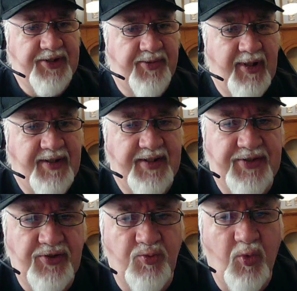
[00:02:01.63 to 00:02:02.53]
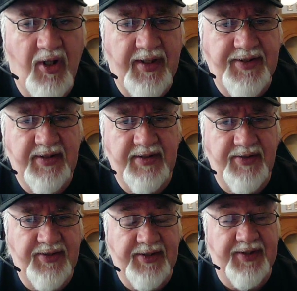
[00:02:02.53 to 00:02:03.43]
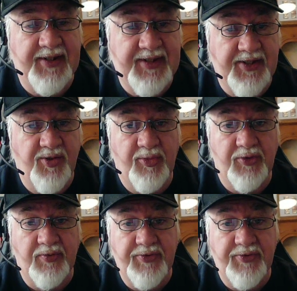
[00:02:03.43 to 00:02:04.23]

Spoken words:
to make this as wide and as accessible